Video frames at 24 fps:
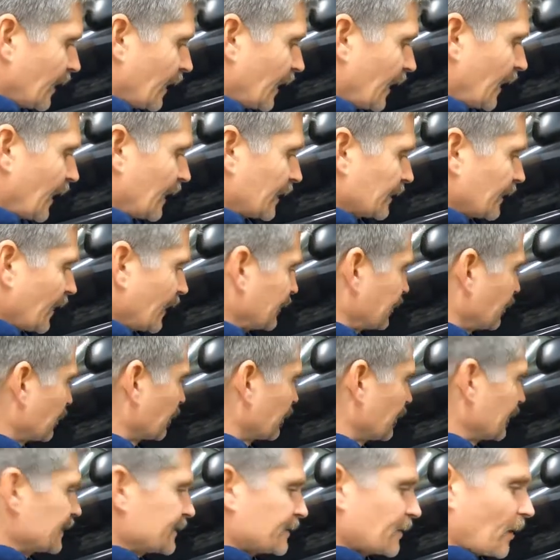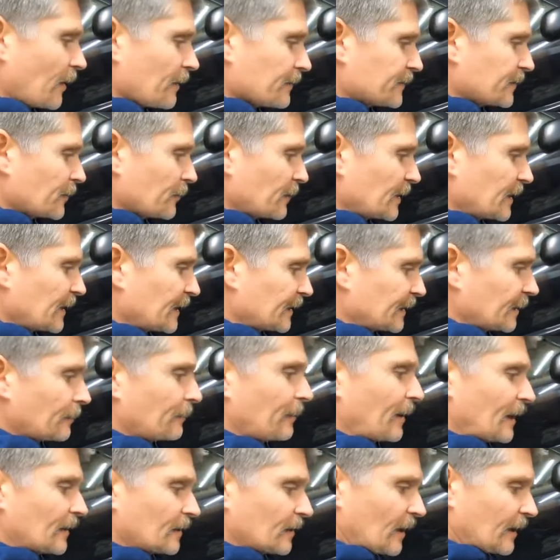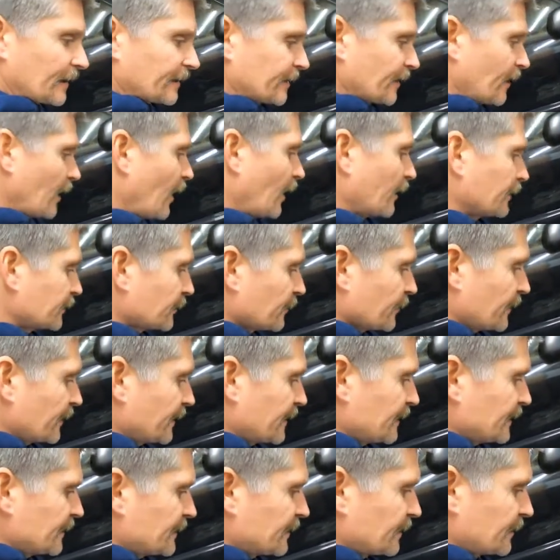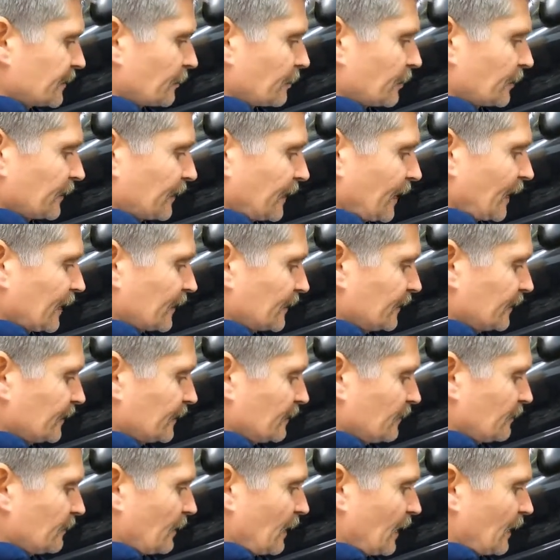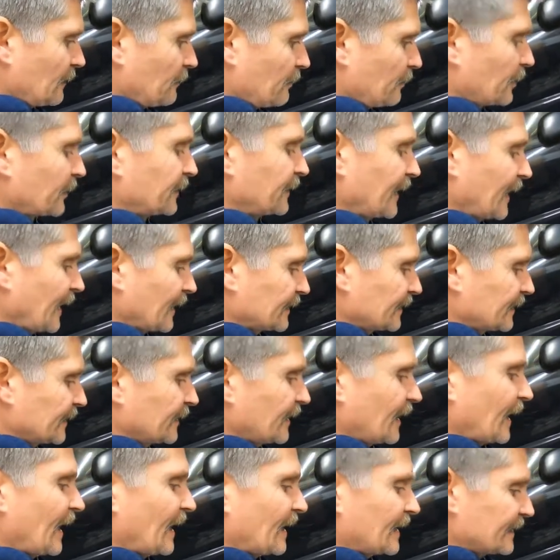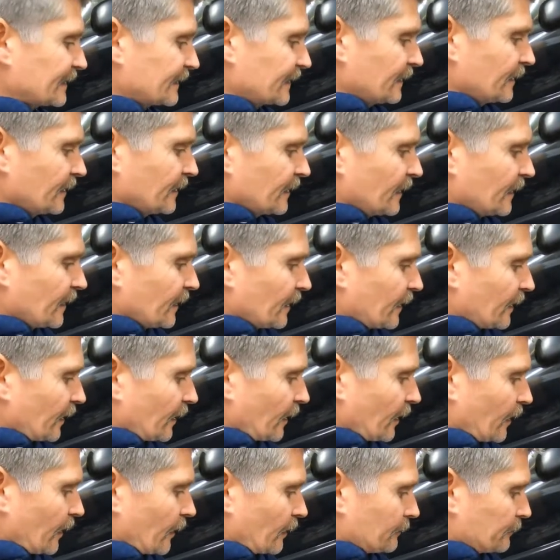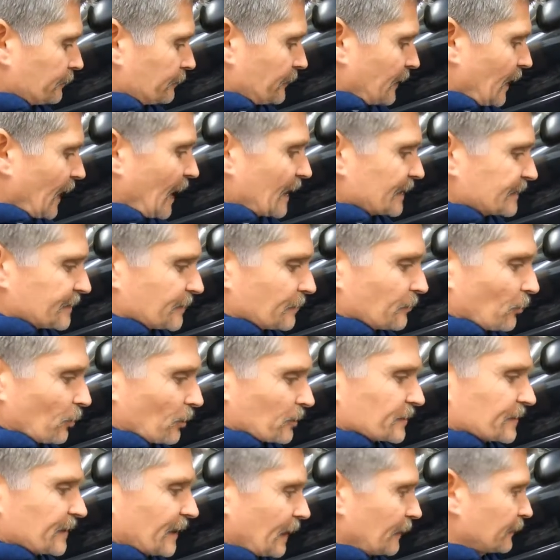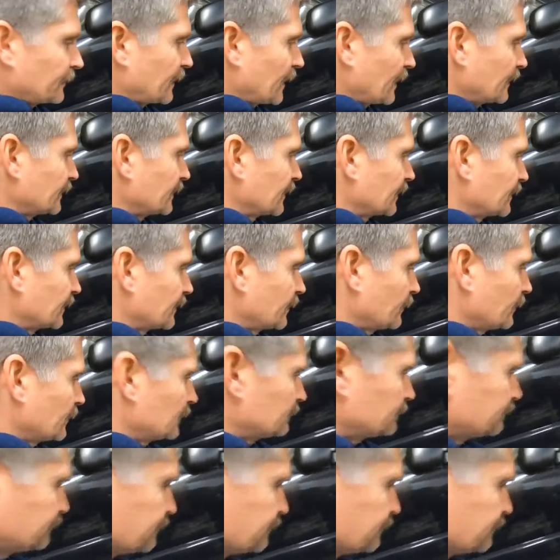and I took these off so we can get the bed liner under these to protect it and add some more sound deadening to it.